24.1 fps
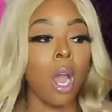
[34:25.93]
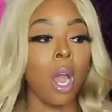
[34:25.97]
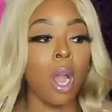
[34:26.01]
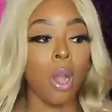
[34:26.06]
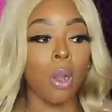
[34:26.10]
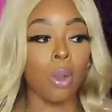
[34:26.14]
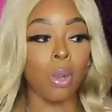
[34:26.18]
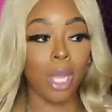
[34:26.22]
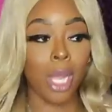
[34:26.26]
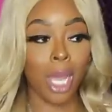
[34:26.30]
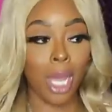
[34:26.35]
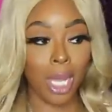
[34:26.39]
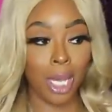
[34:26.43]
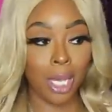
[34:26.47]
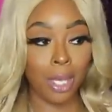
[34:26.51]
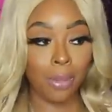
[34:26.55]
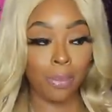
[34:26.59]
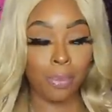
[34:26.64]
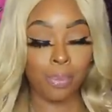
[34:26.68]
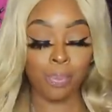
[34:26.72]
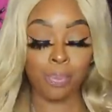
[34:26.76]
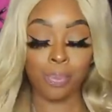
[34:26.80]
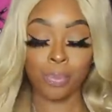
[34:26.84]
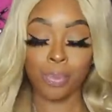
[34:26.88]
okay
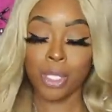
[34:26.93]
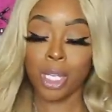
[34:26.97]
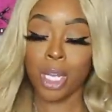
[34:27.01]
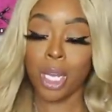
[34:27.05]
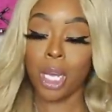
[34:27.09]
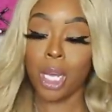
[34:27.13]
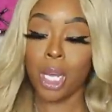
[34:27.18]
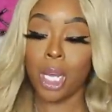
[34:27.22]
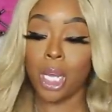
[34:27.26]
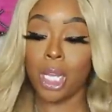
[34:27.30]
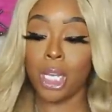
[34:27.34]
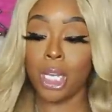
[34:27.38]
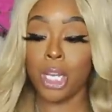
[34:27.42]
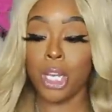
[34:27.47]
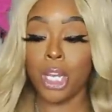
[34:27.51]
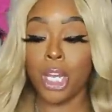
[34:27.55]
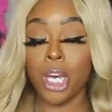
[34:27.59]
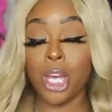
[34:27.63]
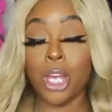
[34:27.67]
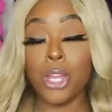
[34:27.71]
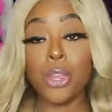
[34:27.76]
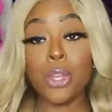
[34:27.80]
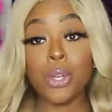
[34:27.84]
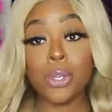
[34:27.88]

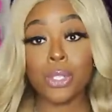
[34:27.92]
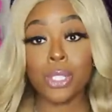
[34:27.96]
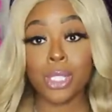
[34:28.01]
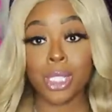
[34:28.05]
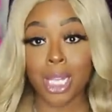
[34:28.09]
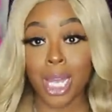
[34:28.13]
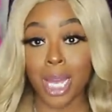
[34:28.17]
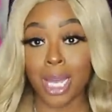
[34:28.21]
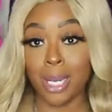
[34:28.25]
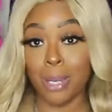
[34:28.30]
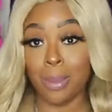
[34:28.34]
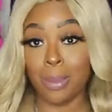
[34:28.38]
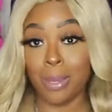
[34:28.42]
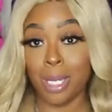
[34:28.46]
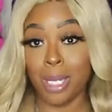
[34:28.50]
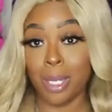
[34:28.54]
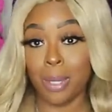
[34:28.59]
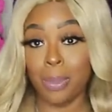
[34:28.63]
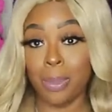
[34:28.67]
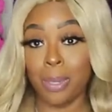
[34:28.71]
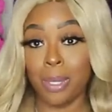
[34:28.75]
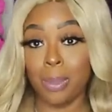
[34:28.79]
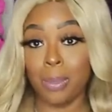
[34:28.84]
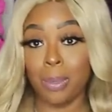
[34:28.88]
another site I'm
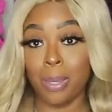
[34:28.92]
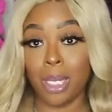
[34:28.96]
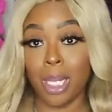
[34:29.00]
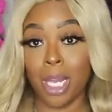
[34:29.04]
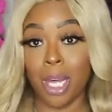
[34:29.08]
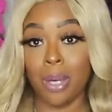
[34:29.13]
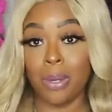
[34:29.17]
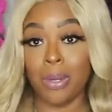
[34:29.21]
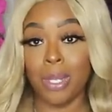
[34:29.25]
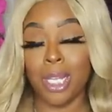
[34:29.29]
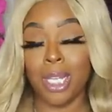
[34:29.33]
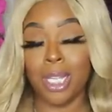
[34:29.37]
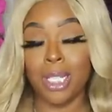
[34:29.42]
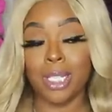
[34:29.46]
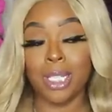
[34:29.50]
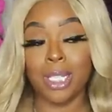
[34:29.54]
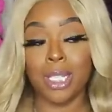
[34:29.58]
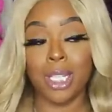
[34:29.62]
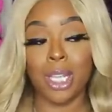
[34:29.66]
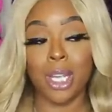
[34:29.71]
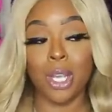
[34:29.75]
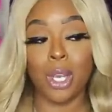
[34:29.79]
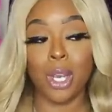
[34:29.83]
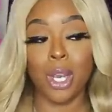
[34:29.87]
gonna put below
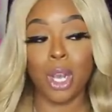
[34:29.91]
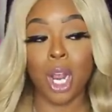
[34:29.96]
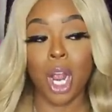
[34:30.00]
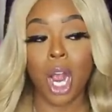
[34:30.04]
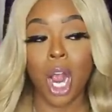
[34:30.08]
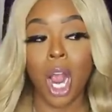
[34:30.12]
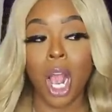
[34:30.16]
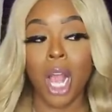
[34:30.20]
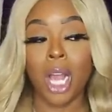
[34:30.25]
is their